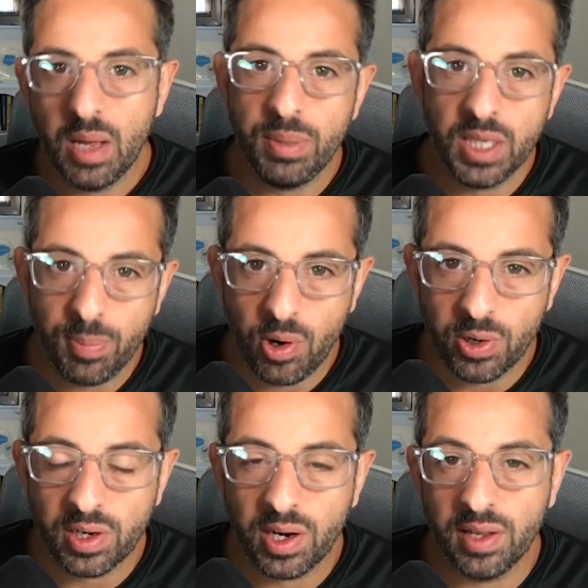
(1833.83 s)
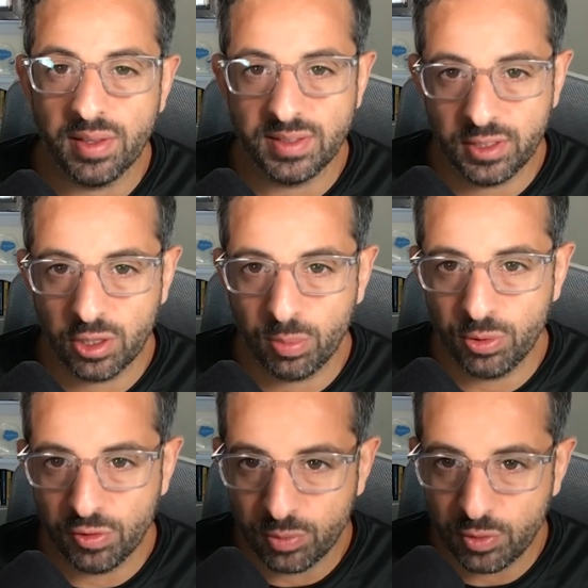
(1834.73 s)
Be a part of the Zero
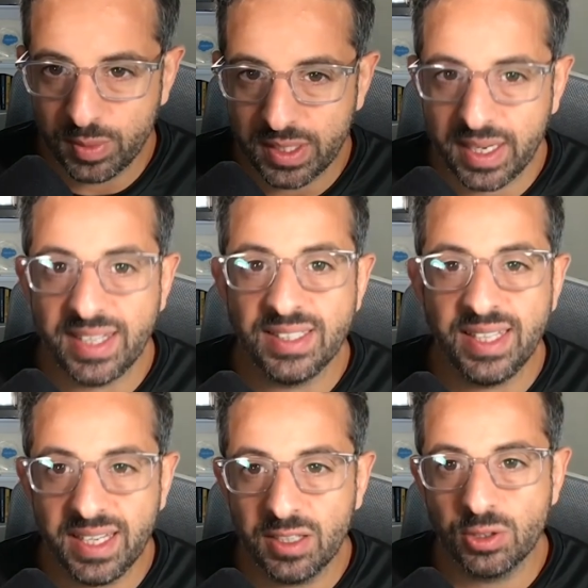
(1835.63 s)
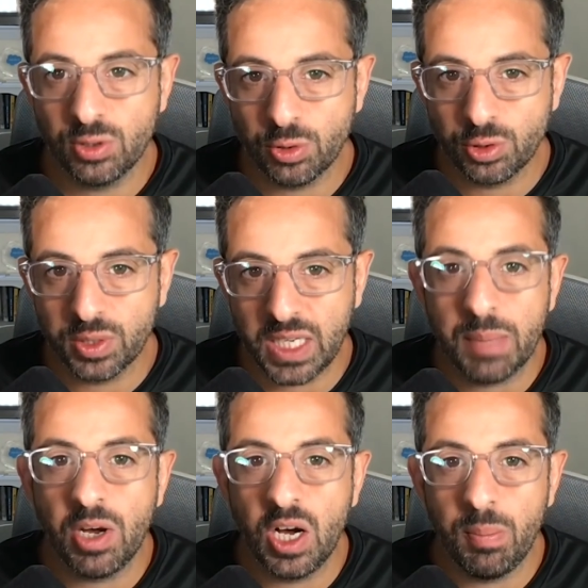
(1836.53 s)
Proof movement and take your social
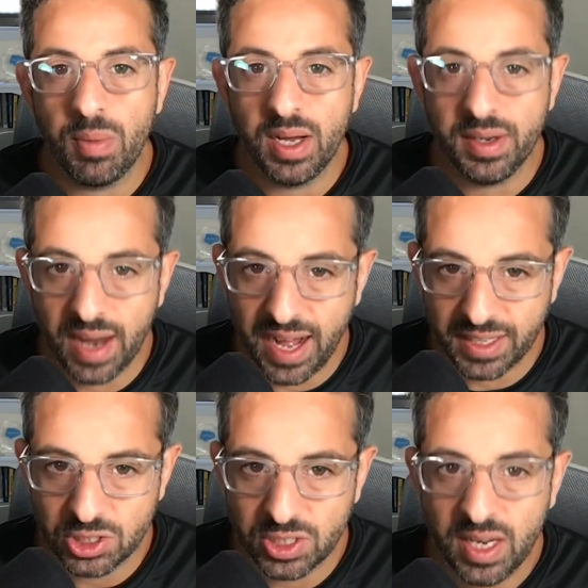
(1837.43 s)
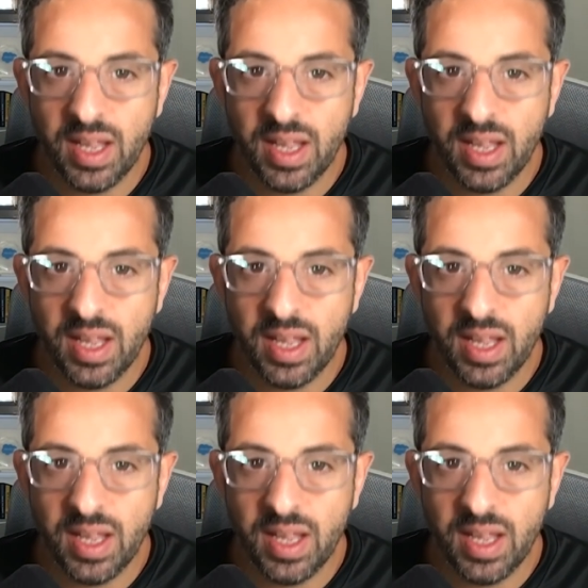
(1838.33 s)
game up a notch.